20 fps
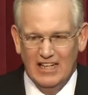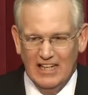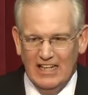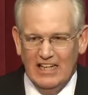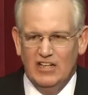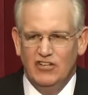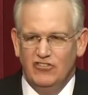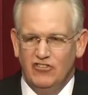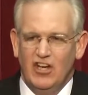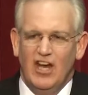
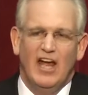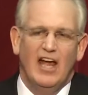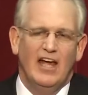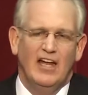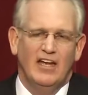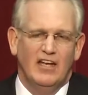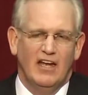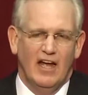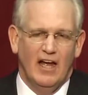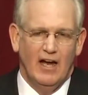each
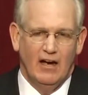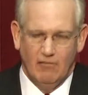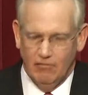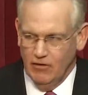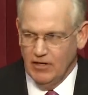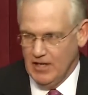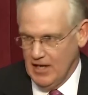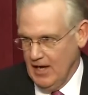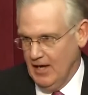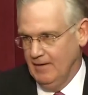and
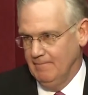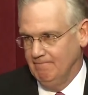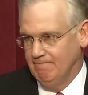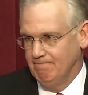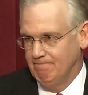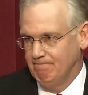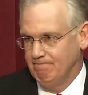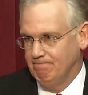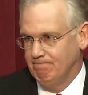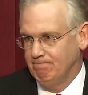every day.
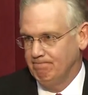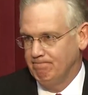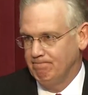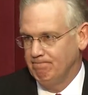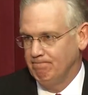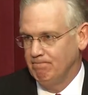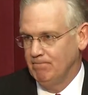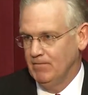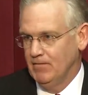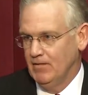
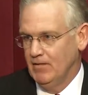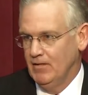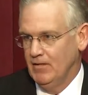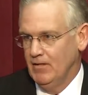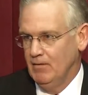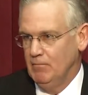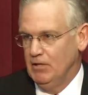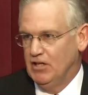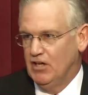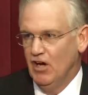
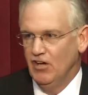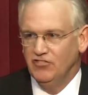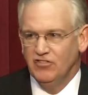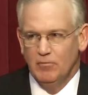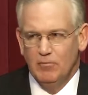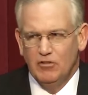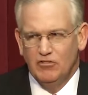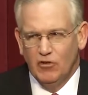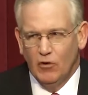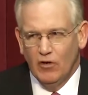Because
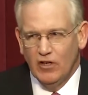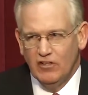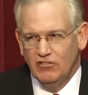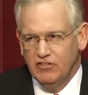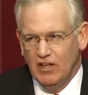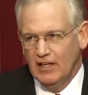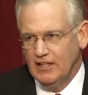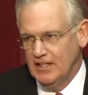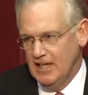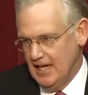of
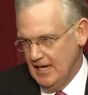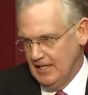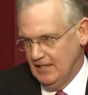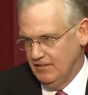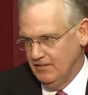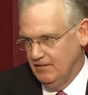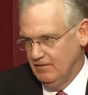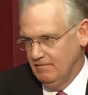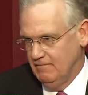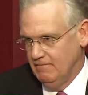Missourians like
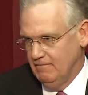Nate,